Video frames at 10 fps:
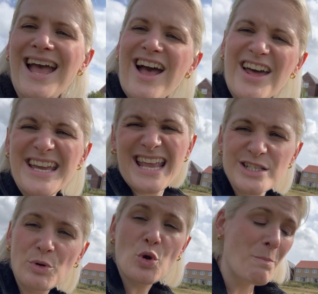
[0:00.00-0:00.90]
And I guess
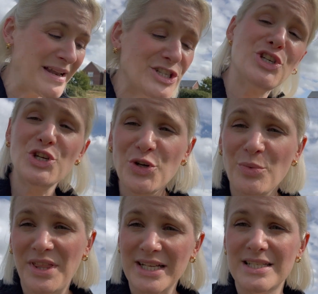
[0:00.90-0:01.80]
what you're meant to do
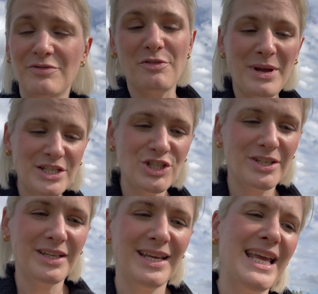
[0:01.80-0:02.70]
with that
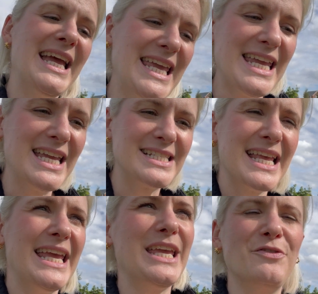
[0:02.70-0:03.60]
information is
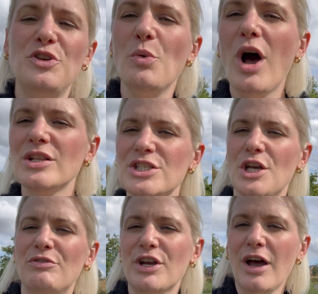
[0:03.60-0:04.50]
if you aren't so
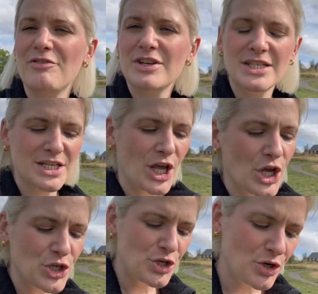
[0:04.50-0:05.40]
recovered,
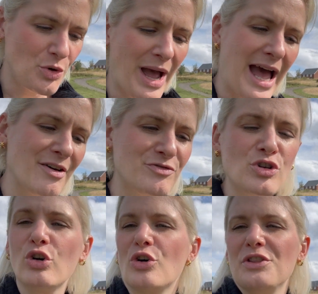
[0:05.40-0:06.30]
you have
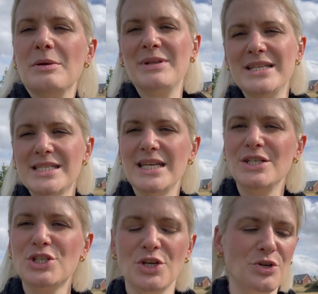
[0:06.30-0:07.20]
not got the ability
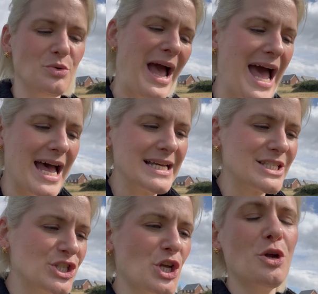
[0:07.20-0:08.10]
to add
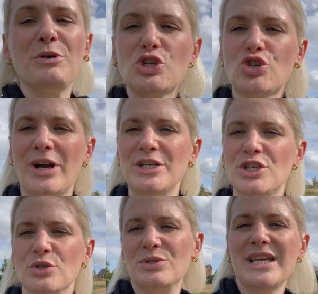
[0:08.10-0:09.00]
so much strain
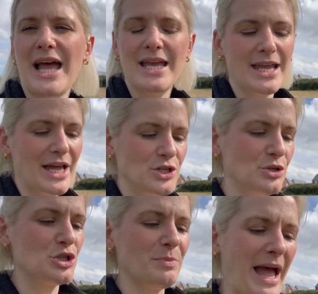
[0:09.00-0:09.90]
to your day and you
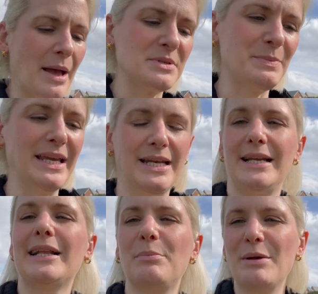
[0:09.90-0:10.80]
should perhaps be in a
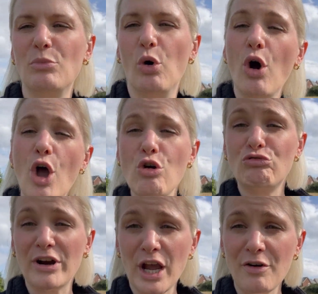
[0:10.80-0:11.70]
little bit more
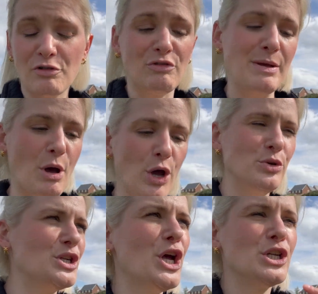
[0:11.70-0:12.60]
recovery
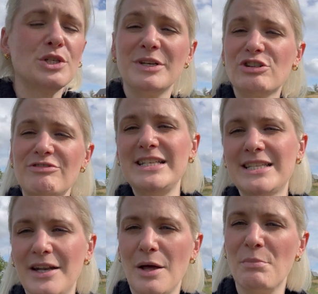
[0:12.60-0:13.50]
mode to increase
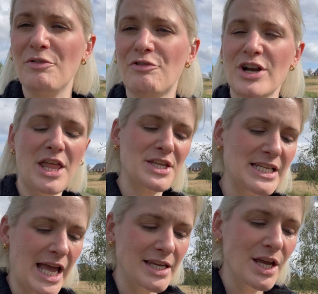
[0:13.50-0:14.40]
that number for another
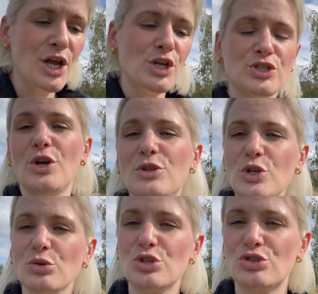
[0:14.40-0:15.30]
day so that
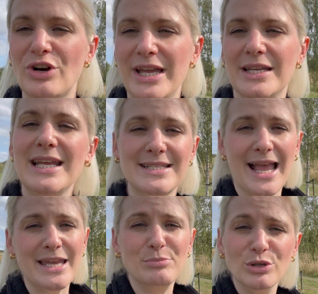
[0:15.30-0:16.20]
your strain is
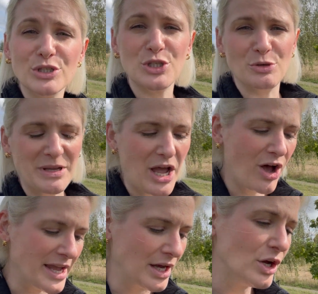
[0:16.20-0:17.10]
able to be
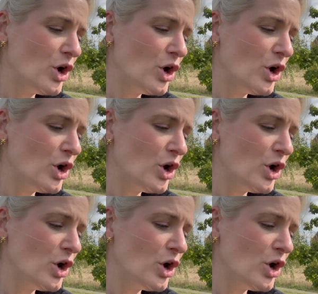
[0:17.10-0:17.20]
higher.